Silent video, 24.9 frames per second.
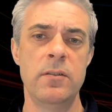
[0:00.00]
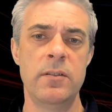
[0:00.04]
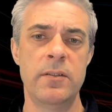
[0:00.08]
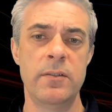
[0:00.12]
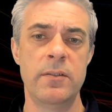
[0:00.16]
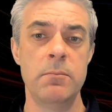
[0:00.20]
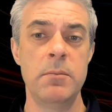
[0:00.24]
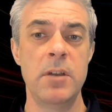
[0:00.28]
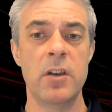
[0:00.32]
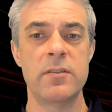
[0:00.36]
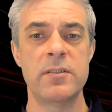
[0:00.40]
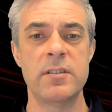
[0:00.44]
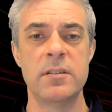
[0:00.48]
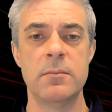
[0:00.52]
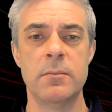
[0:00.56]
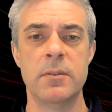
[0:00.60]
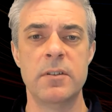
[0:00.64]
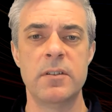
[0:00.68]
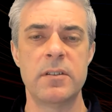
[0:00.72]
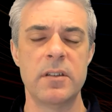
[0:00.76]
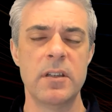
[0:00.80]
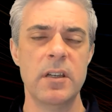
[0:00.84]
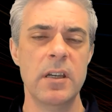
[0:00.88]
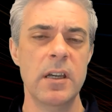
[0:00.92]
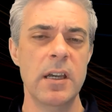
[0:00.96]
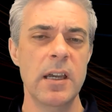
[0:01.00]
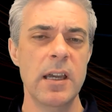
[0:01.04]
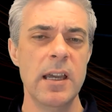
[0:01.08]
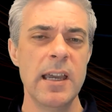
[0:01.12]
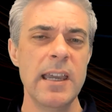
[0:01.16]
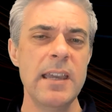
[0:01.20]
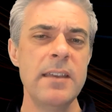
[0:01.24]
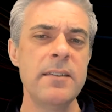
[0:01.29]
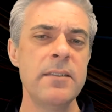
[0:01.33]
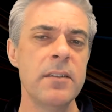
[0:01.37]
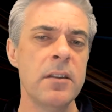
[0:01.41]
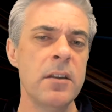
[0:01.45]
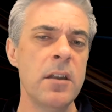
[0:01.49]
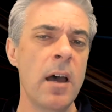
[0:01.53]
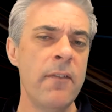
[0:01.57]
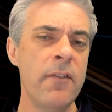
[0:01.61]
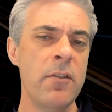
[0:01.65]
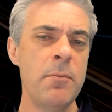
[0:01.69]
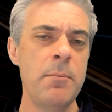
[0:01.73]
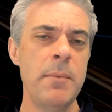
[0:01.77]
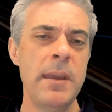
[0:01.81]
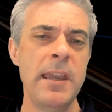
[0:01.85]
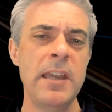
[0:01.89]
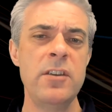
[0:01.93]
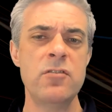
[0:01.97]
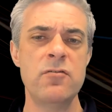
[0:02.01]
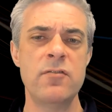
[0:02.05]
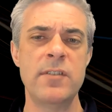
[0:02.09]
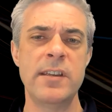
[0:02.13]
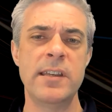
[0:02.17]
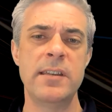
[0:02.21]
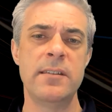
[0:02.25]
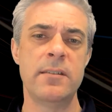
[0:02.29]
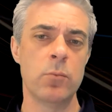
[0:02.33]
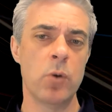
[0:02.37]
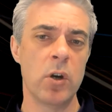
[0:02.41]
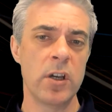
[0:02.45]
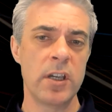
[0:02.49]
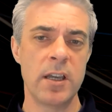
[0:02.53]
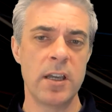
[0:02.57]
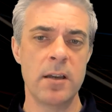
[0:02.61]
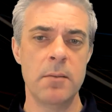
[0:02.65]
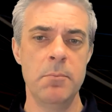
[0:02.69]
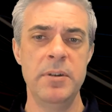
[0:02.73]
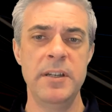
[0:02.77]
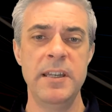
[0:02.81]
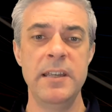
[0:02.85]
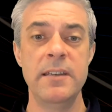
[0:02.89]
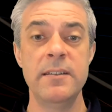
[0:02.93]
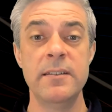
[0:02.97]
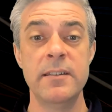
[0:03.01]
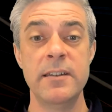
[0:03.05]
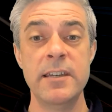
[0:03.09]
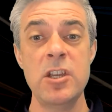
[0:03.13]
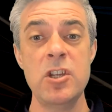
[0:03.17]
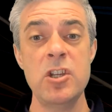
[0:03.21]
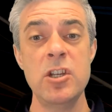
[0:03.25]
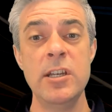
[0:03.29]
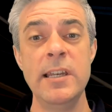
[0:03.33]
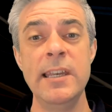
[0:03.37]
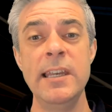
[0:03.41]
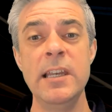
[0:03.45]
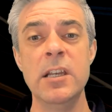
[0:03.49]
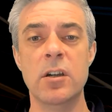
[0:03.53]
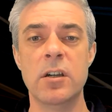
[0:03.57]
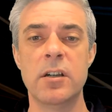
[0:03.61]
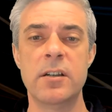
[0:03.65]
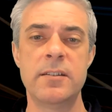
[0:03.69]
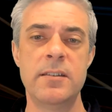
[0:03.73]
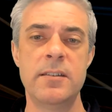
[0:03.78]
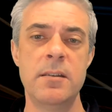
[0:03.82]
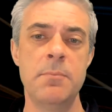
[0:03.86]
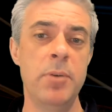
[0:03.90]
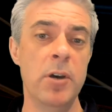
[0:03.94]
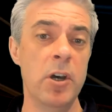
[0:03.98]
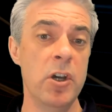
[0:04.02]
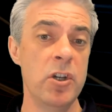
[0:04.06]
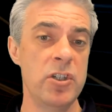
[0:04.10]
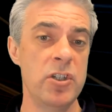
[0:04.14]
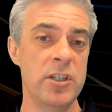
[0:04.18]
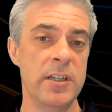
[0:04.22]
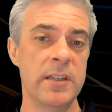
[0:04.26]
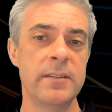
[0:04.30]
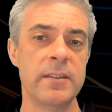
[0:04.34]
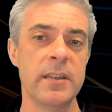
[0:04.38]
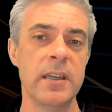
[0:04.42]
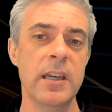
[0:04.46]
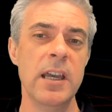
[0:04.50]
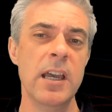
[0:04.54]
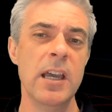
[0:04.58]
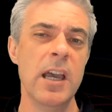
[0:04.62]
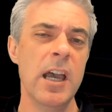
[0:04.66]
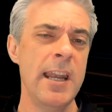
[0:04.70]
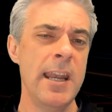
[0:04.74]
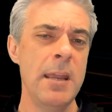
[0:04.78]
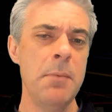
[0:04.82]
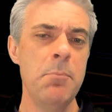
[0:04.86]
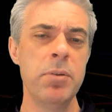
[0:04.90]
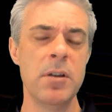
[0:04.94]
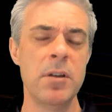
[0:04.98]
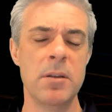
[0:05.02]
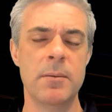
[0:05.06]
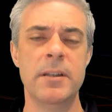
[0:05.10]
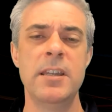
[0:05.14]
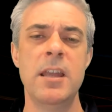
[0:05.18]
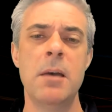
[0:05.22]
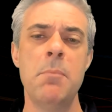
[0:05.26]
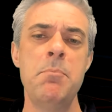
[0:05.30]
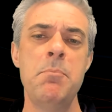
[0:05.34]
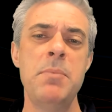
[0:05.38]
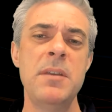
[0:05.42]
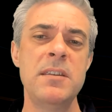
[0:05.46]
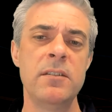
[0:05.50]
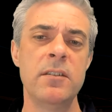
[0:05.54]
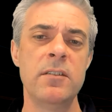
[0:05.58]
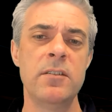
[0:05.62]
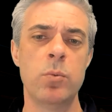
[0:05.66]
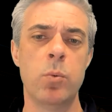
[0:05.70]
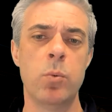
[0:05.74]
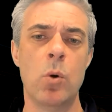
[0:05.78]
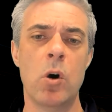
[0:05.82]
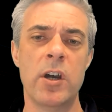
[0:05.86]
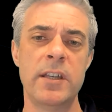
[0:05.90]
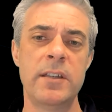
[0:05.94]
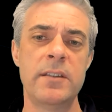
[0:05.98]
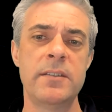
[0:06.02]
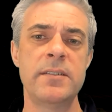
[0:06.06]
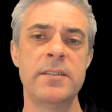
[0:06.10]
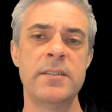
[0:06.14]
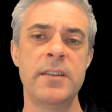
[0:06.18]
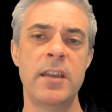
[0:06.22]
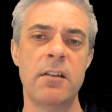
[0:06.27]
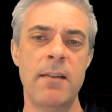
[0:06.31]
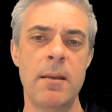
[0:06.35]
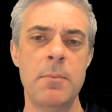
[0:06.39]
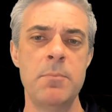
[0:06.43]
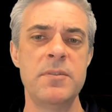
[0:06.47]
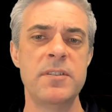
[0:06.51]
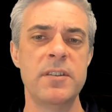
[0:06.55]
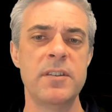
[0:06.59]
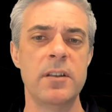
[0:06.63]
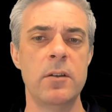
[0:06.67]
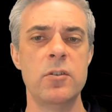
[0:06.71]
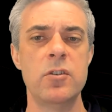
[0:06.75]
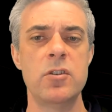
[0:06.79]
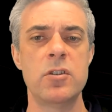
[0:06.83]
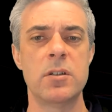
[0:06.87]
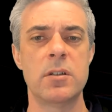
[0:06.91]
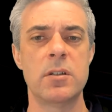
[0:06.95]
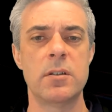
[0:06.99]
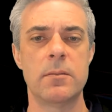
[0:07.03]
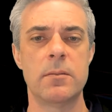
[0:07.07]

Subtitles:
from customers is another major reason why companies initially look to purchase and implement a business-wide CRM solution.